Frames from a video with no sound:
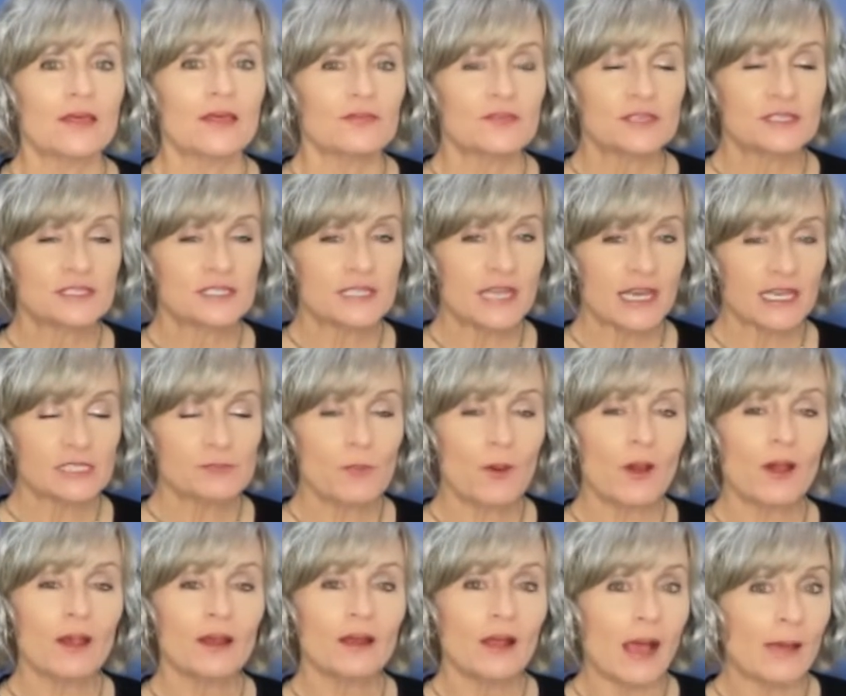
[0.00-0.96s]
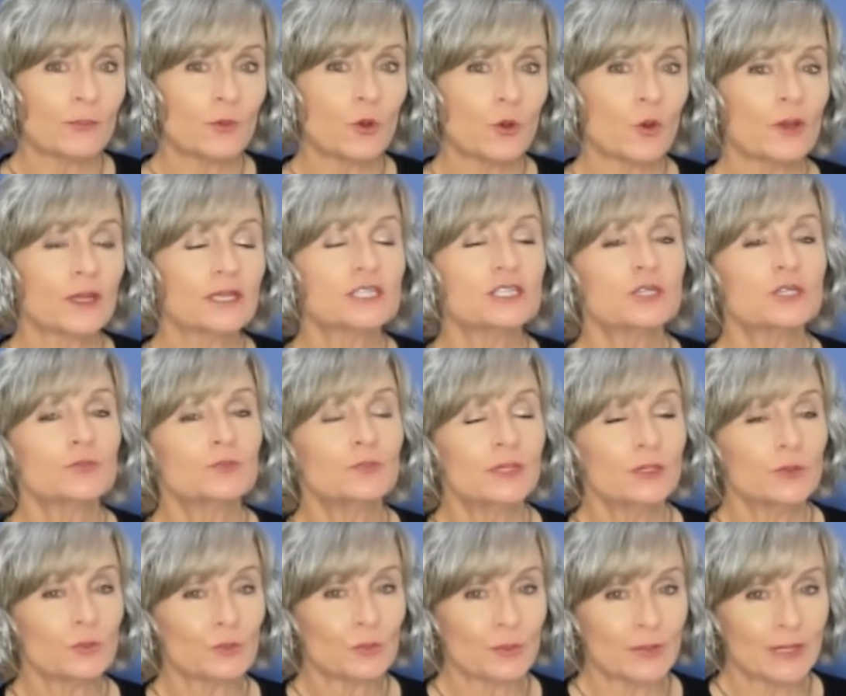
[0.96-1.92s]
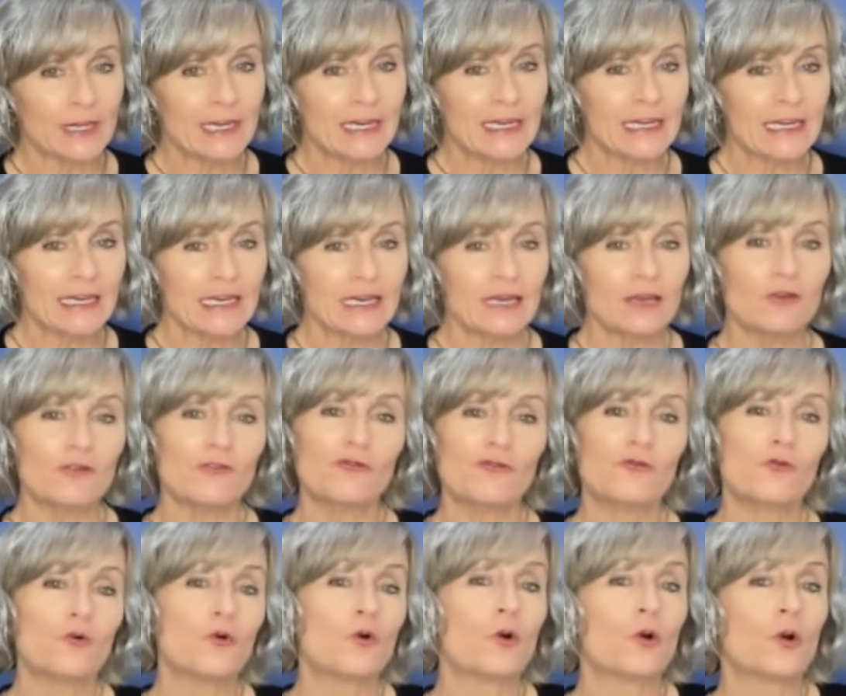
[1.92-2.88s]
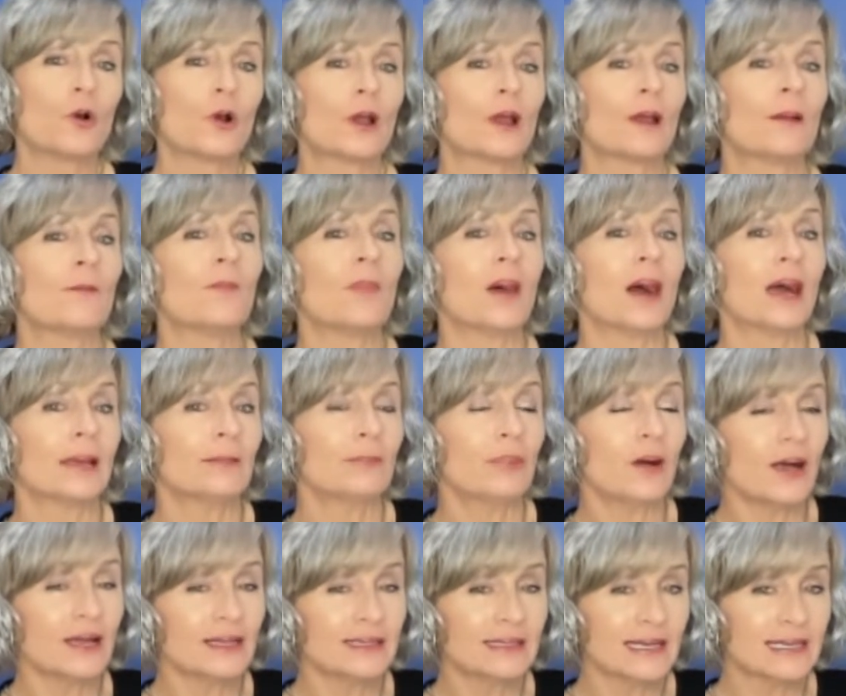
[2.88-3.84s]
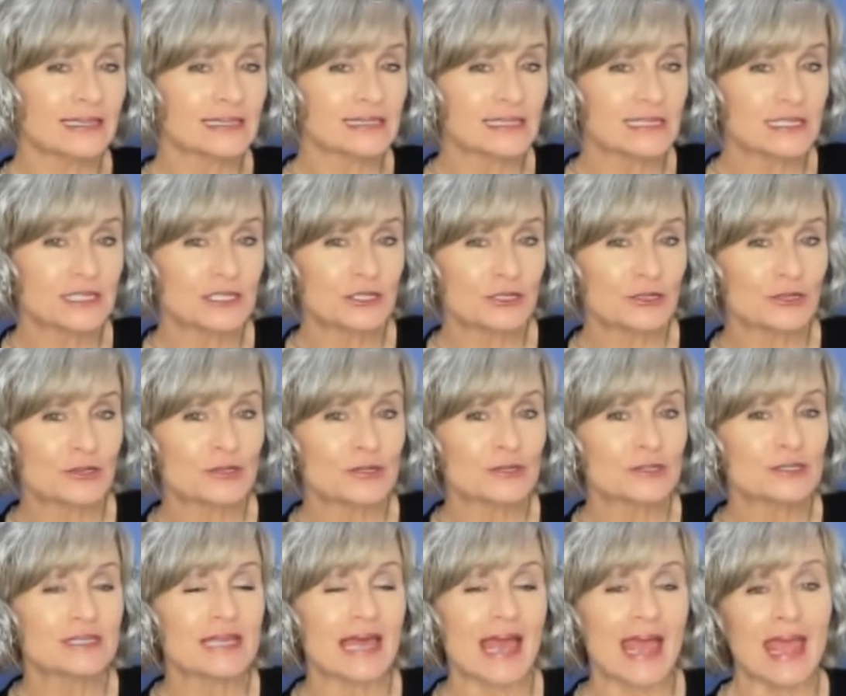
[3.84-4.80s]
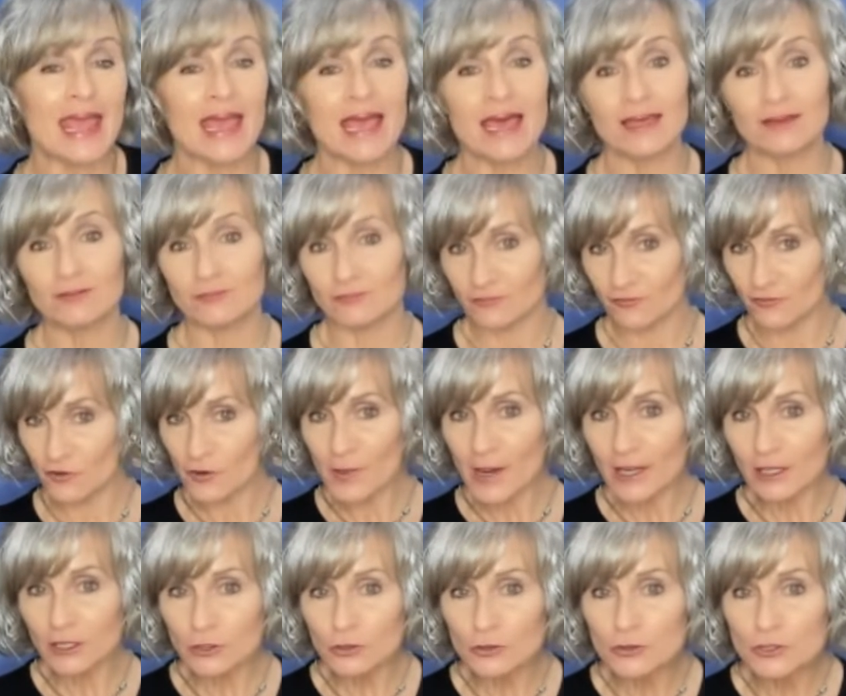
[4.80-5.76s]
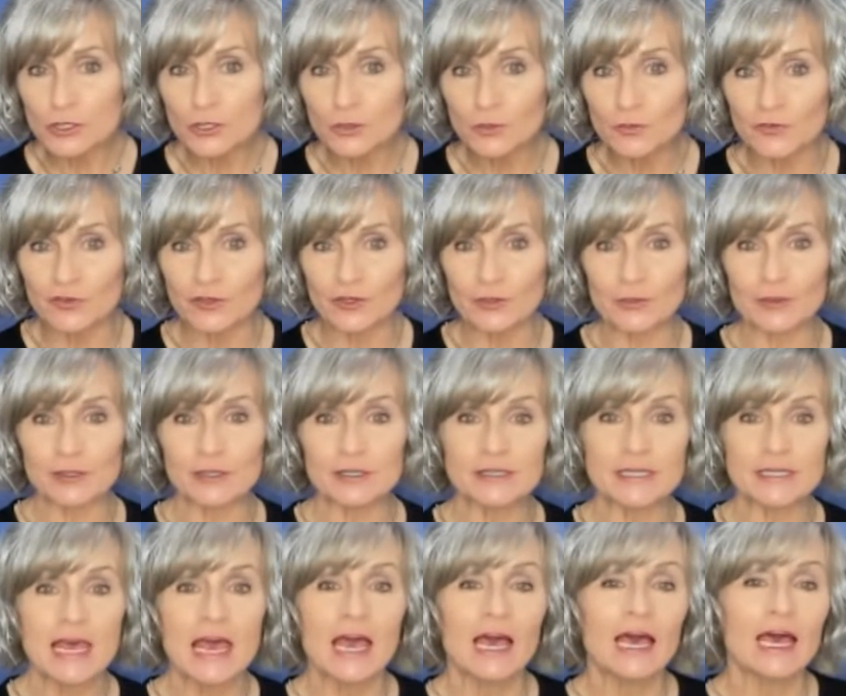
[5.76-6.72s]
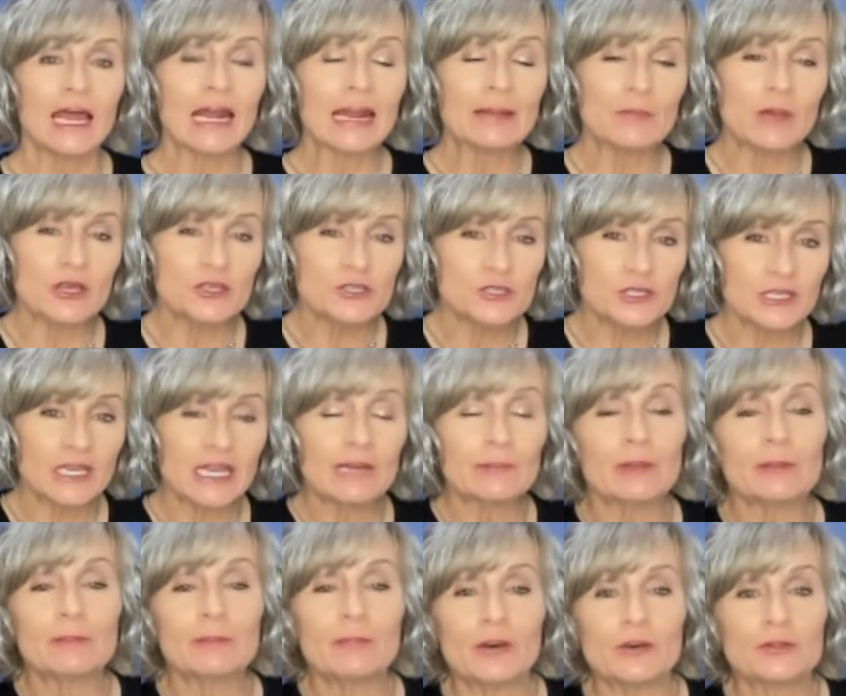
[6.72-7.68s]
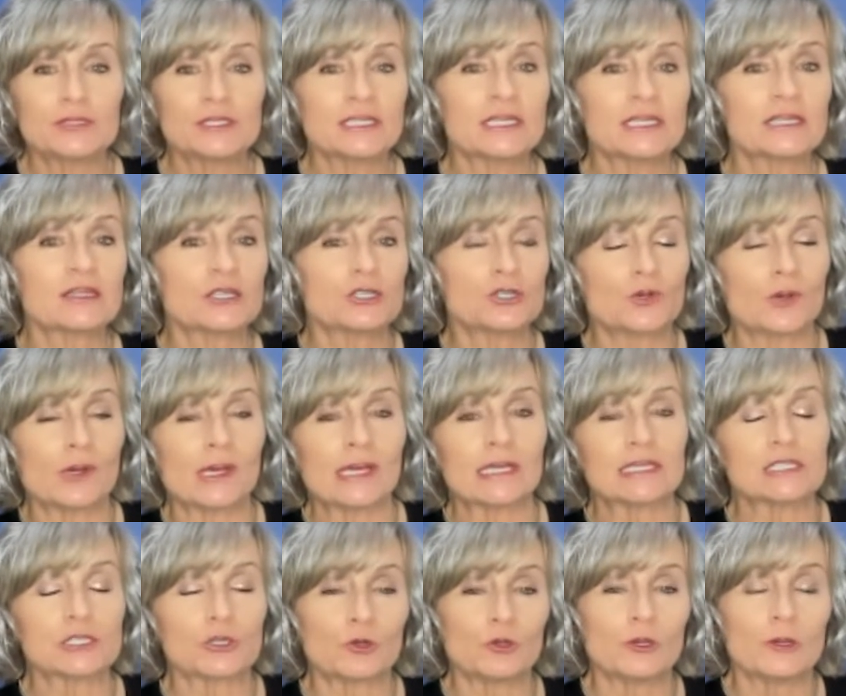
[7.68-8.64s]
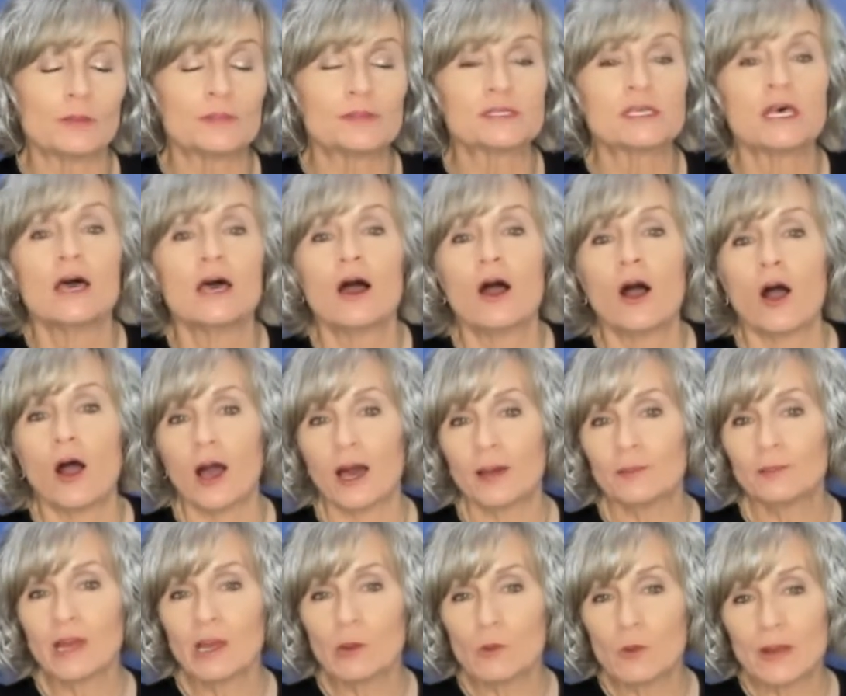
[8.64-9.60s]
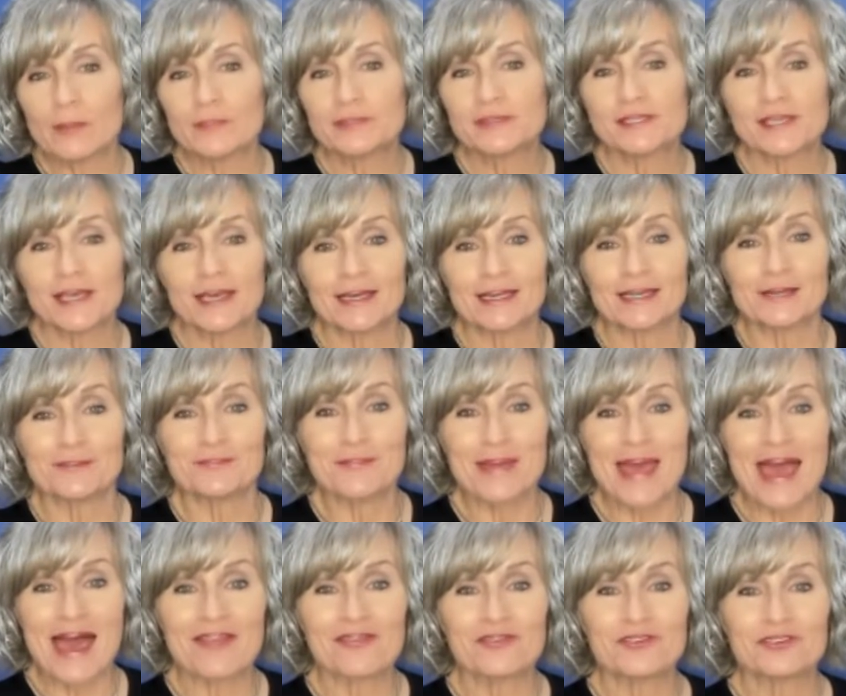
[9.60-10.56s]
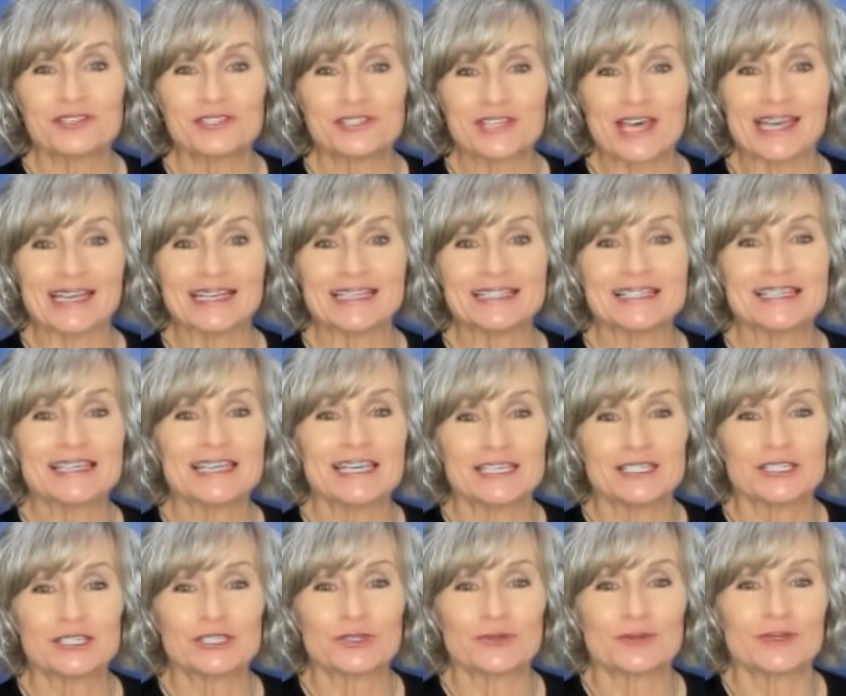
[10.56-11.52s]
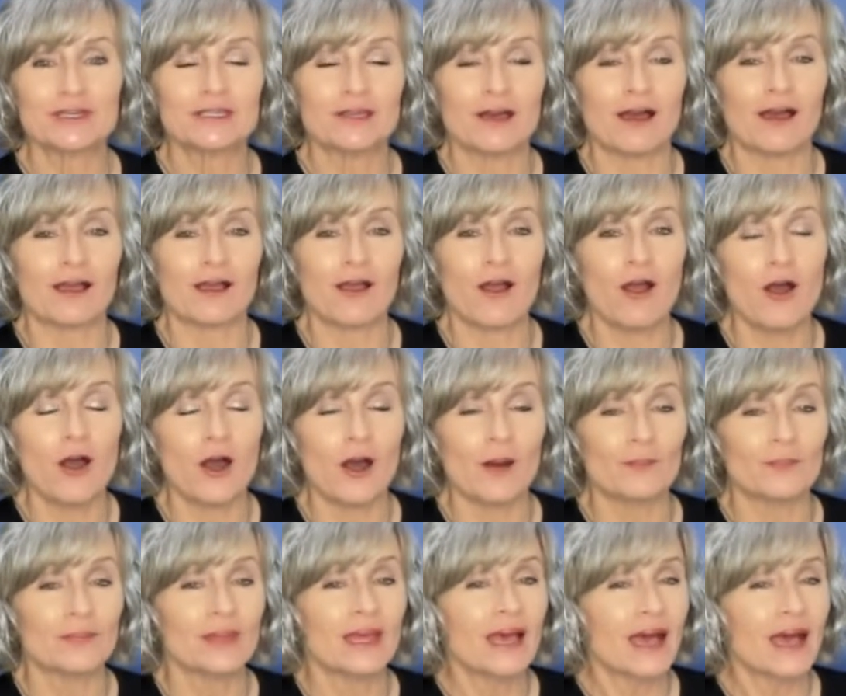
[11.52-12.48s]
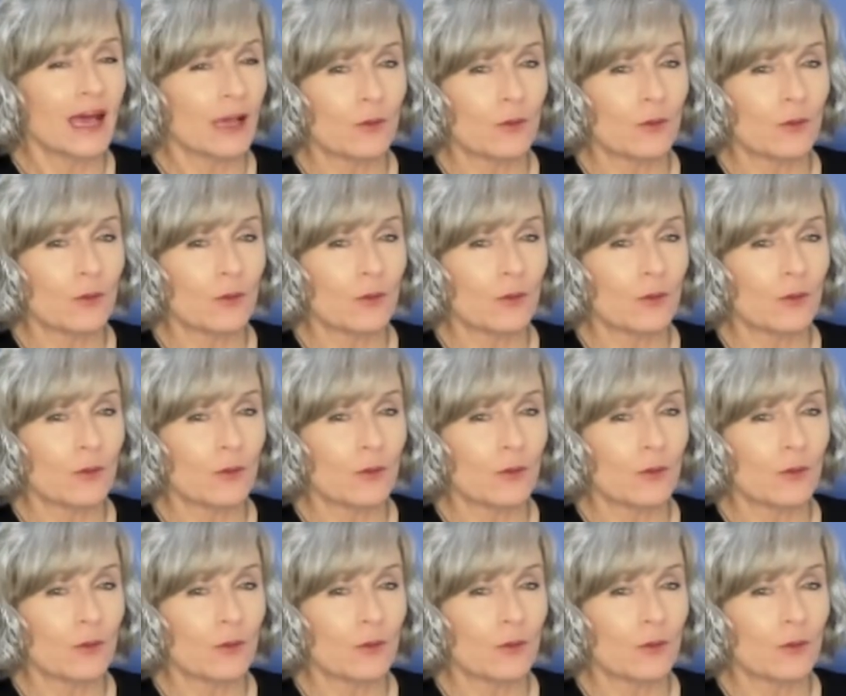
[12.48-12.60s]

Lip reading: this next part I'm going to be reading for my podcast listeners and for my YouTube viewers. And I'm also going to be posting the transcripts on my website at mathsciencehistory.com.